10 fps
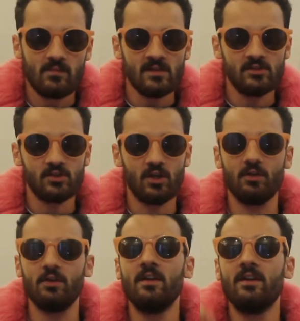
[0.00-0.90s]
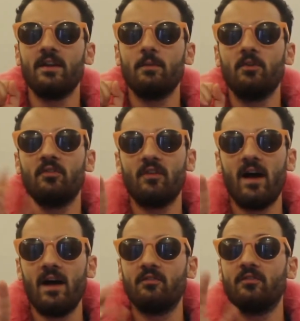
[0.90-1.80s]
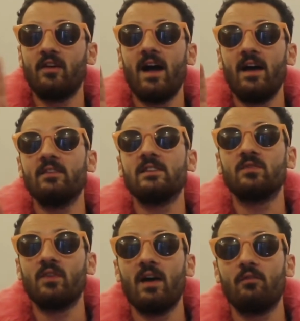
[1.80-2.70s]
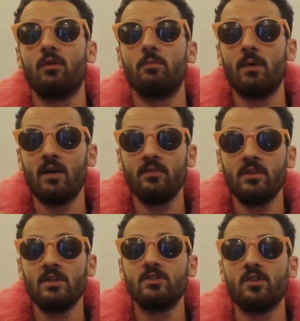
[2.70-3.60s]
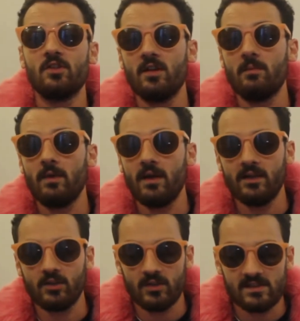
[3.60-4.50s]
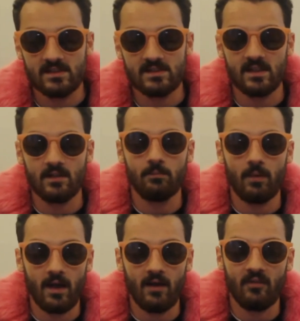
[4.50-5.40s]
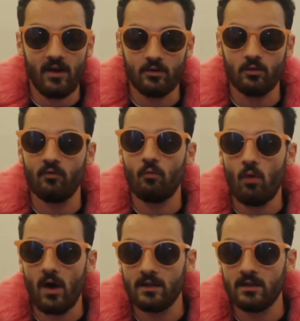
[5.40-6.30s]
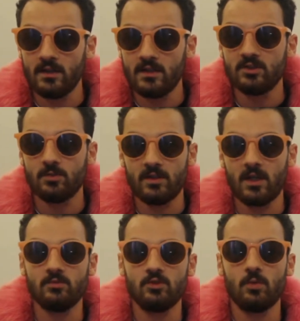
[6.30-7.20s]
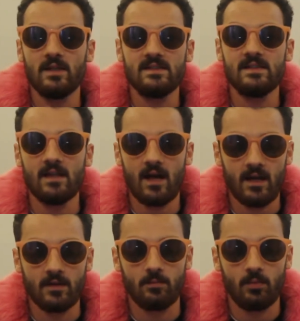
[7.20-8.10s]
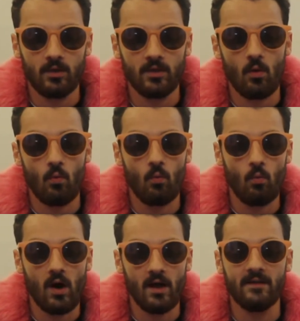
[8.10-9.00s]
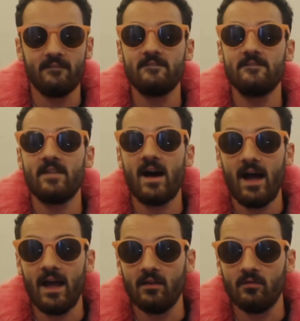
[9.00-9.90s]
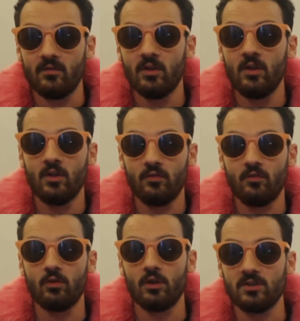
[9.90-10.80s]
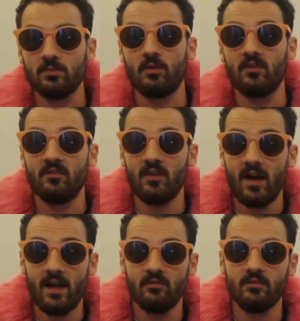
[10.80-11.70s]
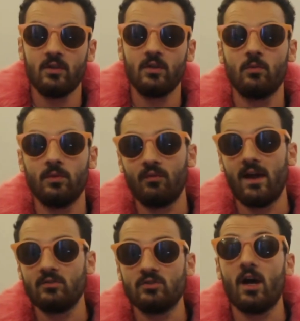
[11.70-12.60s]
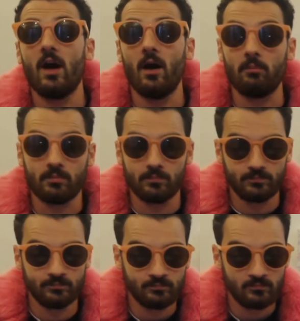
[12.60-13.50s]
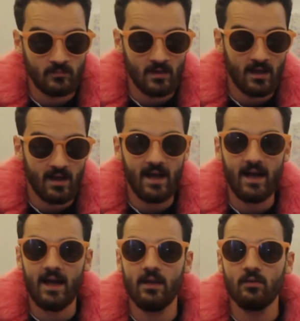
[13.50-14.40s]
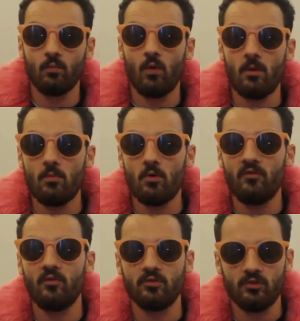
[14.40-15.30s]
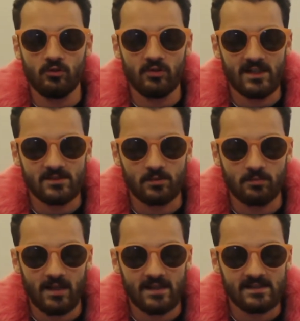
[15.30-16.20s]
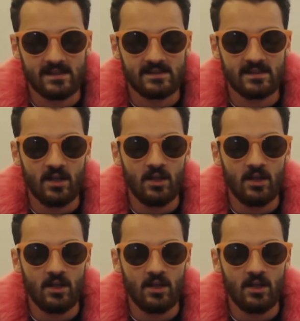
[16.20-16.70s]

So, the number 5. 5 is 5 or above, so the number increases by a value of 1. So it becomes 29.15. The 4 goes up to a 5, it rounds up. And one more for 2 decimal places,